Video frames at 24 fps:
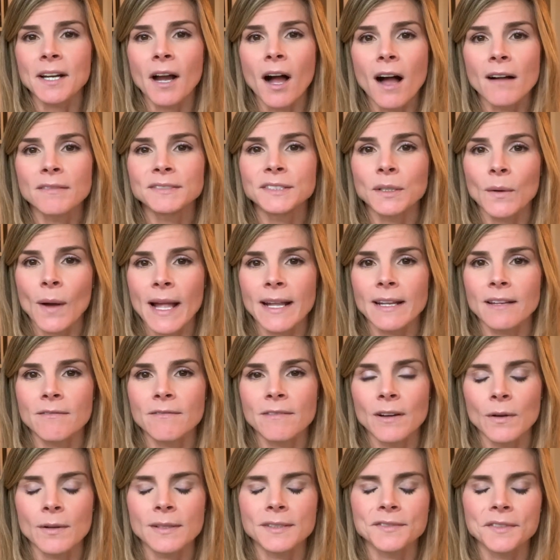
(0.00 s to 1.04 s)
off so I can
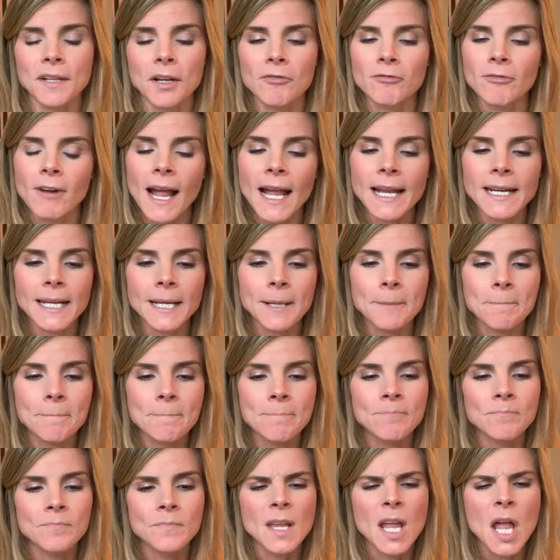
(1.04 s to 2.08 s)
focus on riding.
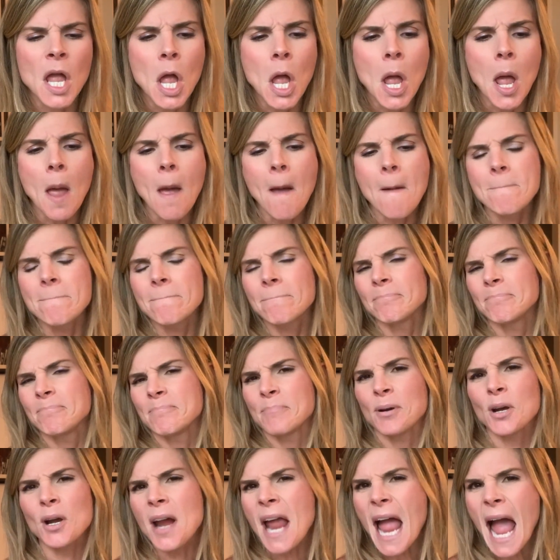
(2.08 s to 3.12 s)

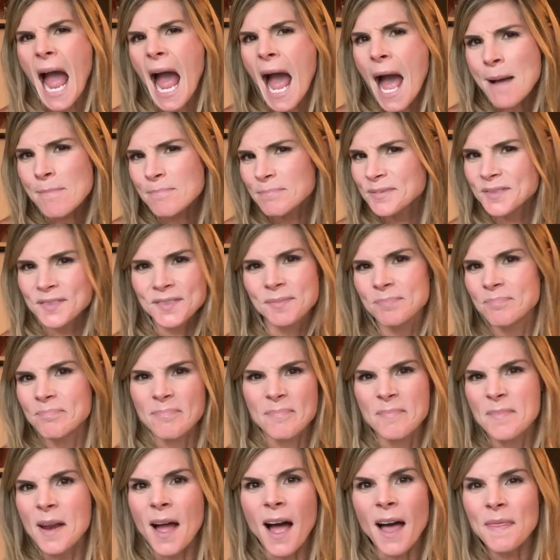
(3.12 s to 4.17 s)
Perhaps
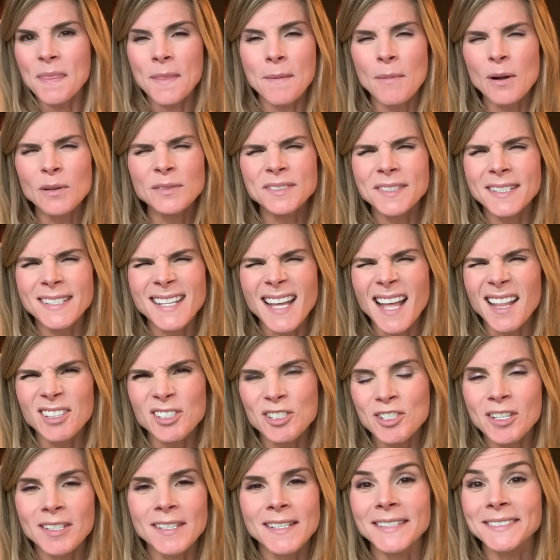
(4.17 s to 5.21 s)
not the most
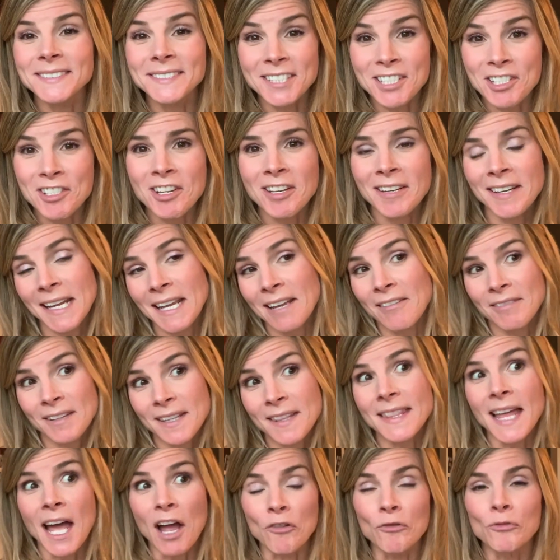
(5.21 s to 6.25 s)
intelligent decision given
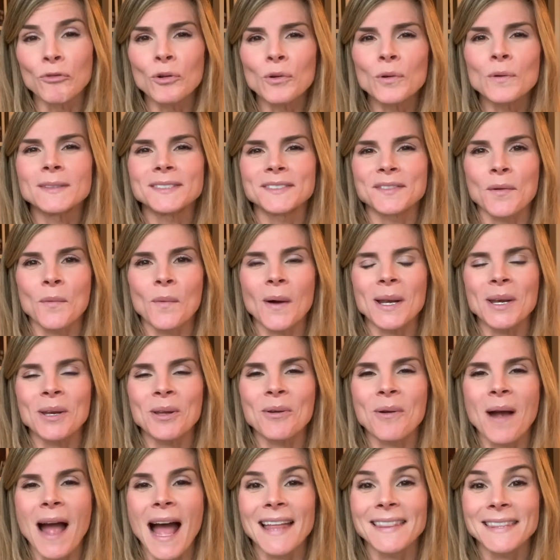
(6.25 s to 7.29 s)
that Rule was the one who
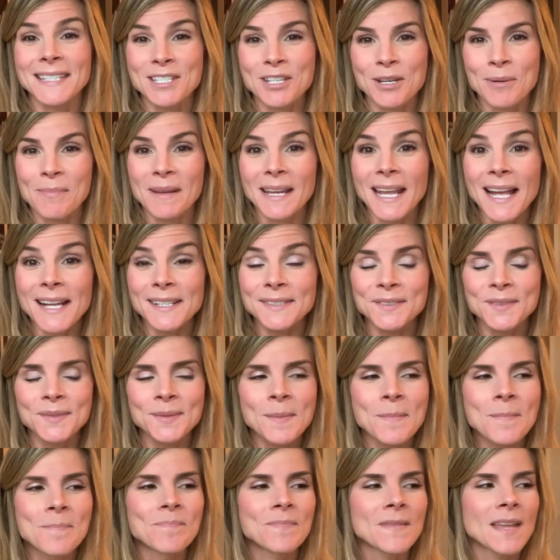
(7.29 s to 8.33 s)
had the GPS,
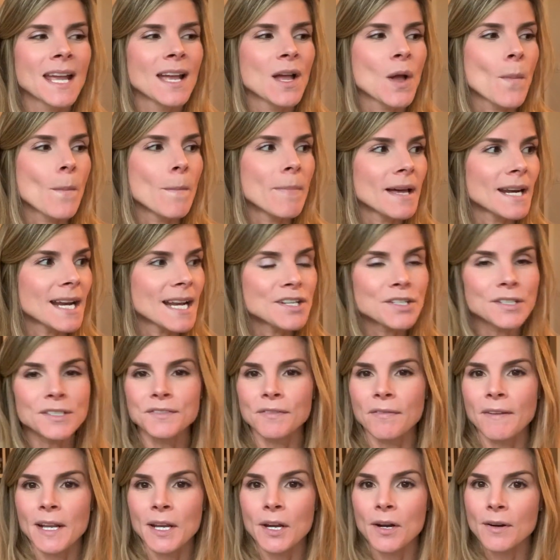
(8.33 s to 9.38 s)
but I just
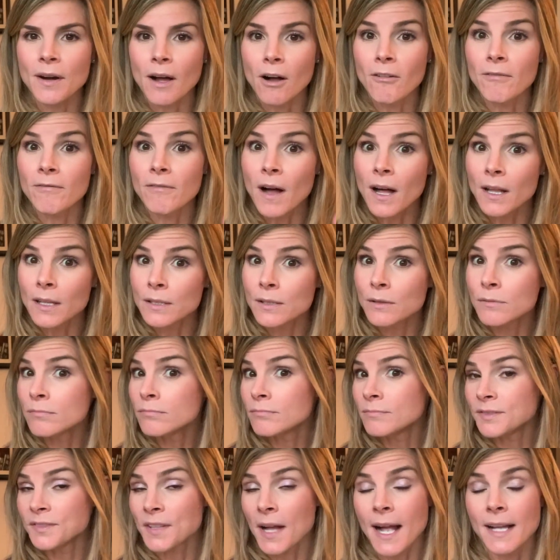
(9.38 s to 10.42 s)
figured I'll follow
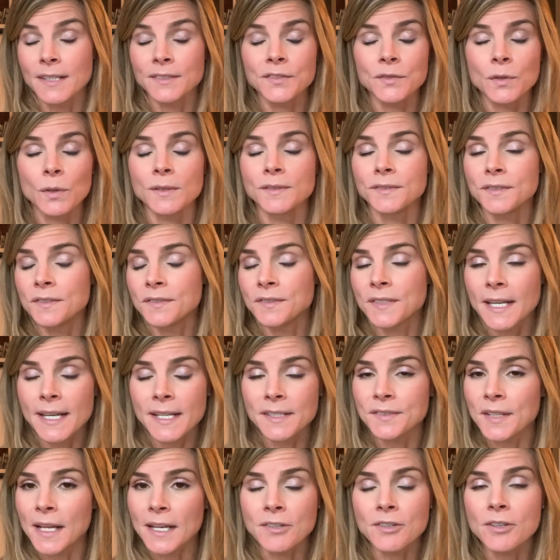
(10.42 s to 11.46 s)
signs towards the city
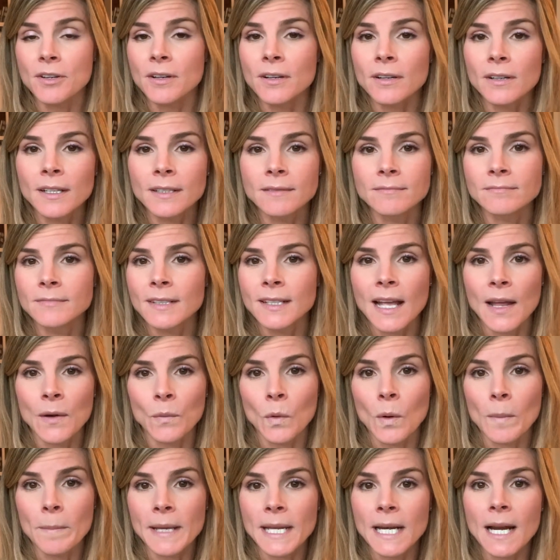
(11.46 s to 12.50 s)
center and
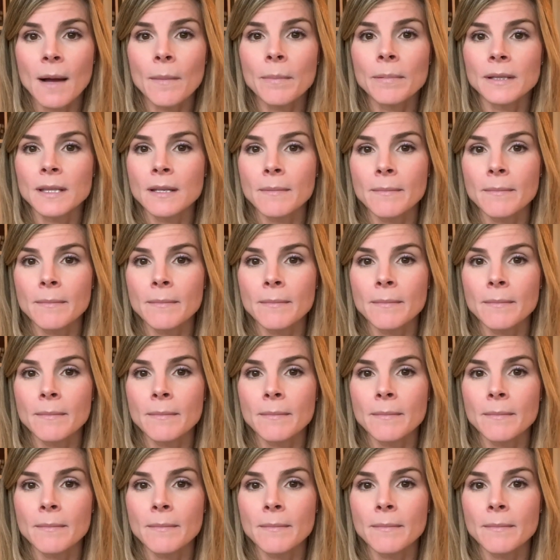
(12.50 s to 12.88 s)
we'll meet up in the